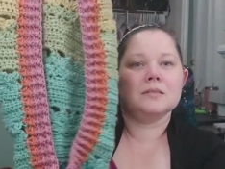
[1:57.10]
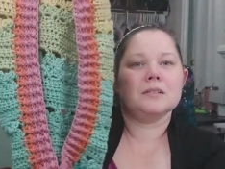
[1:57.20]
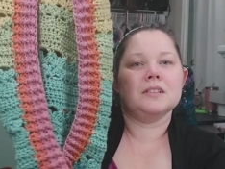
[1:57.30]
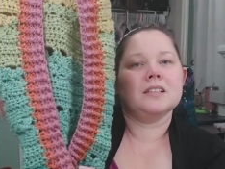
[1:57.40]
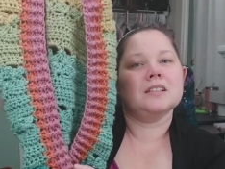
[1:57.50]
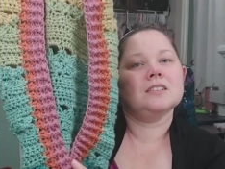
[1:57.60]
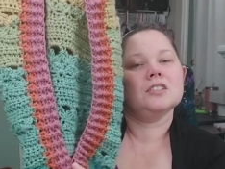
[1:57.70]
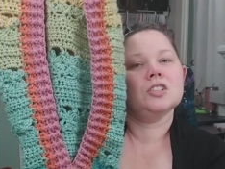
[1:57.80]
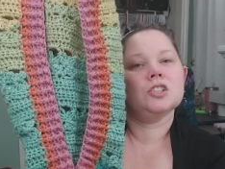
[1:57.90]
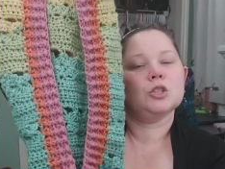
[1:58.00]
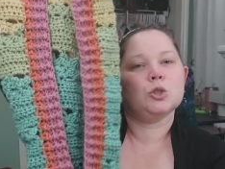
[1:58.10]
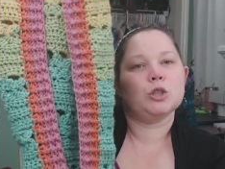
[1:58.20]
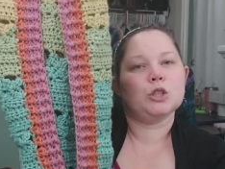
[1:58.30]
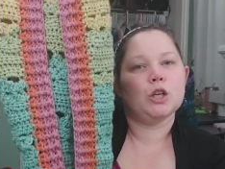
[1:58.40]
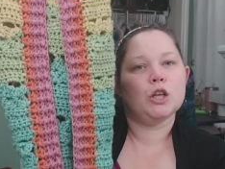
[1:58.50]
I'm going to like
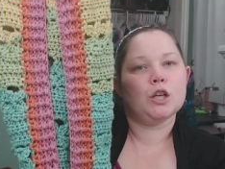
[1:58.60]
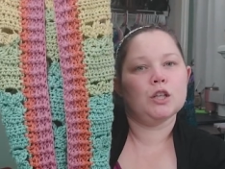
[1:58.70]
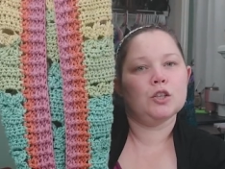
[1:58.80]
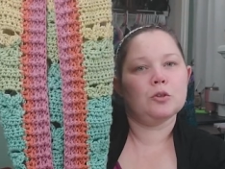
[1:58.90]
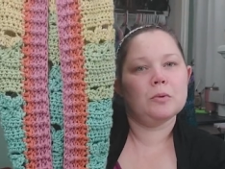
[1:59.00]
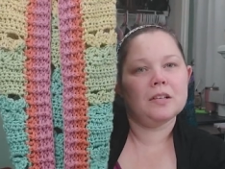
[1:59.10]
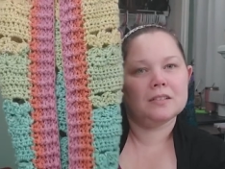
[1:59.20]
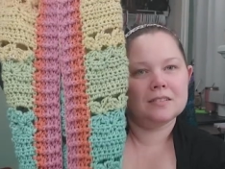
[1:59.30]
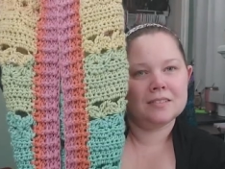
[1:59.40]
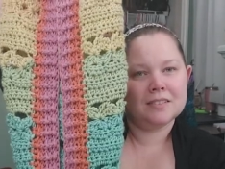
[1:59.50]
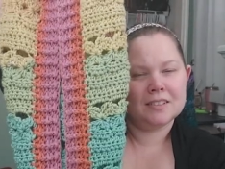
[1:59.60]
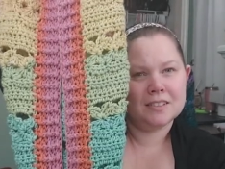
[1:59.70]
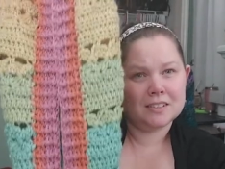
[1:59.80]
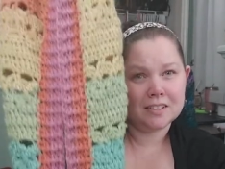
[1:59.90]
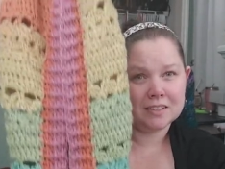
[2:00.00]
stretch that out a little bit
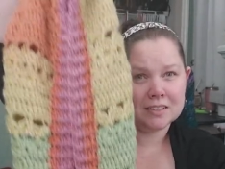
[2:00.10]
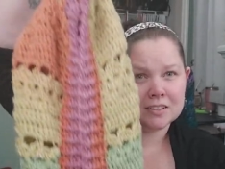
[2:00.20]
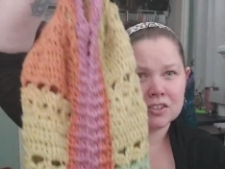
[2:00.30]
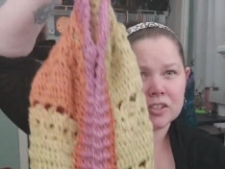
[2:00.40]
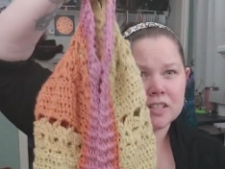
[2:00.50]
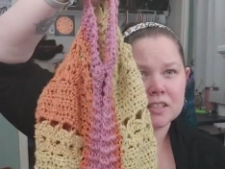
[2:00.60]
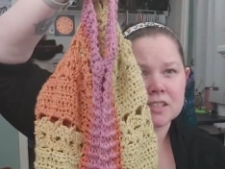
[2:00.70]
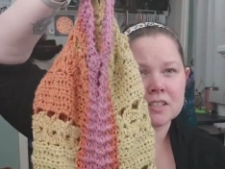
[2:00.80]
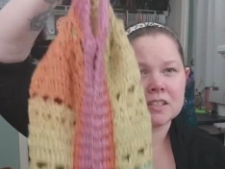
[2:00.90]
so that it's straight.